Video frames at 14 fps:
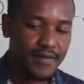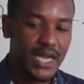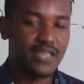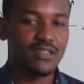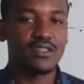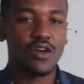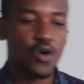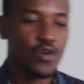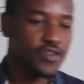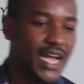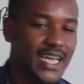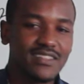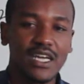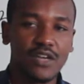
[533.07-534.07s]
rise, or
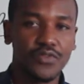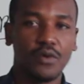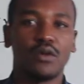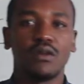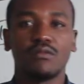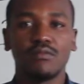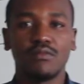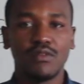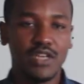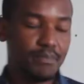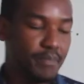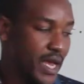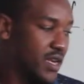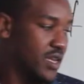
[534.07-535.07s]
rise and fall,
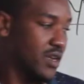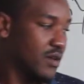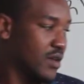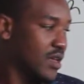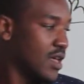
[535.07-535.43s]
depending.